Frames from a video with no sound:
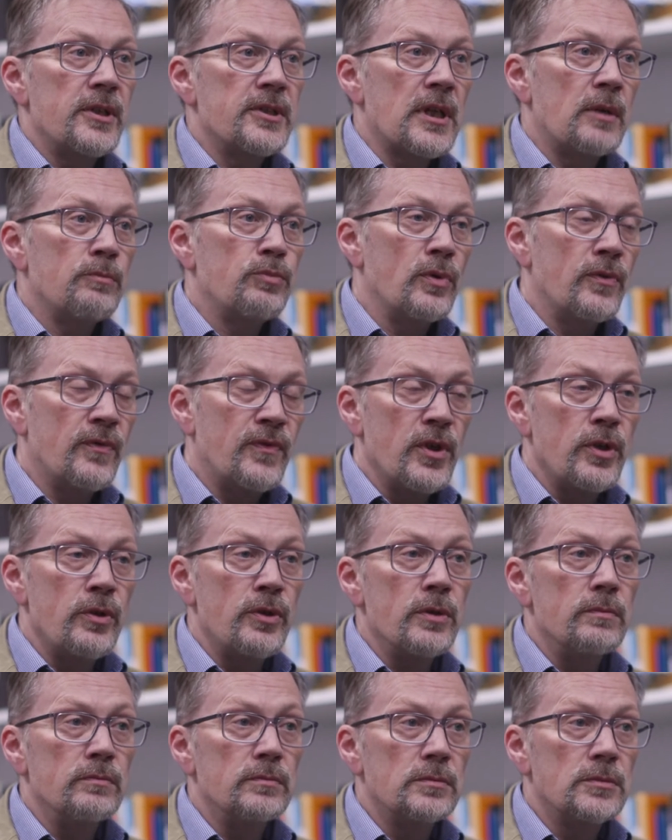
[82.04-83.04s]
example,
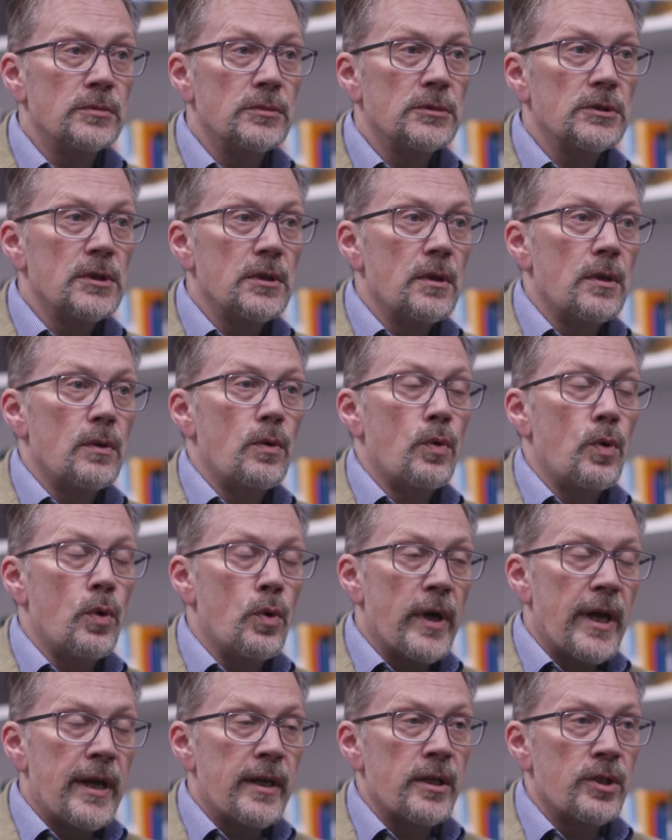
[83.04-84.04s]
food
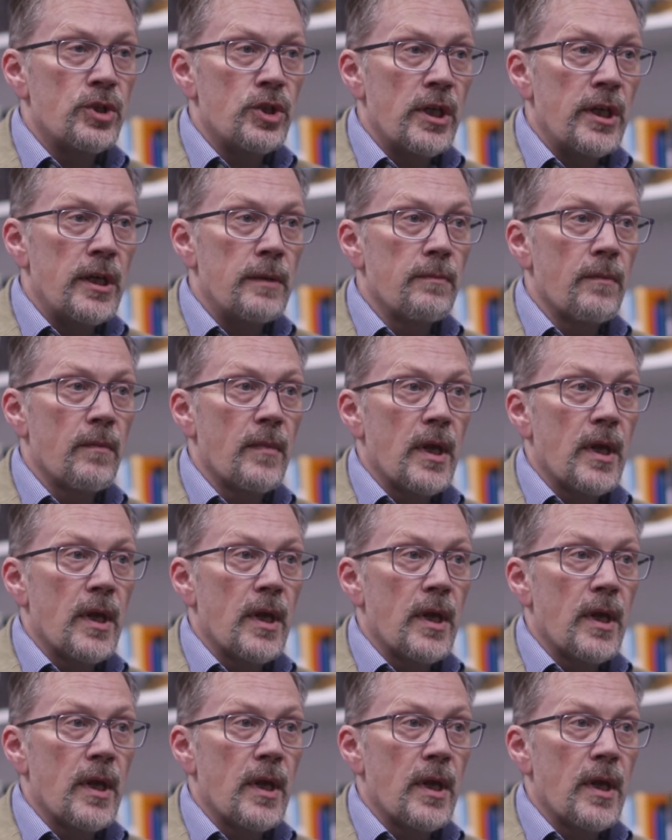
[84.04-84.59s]
or energy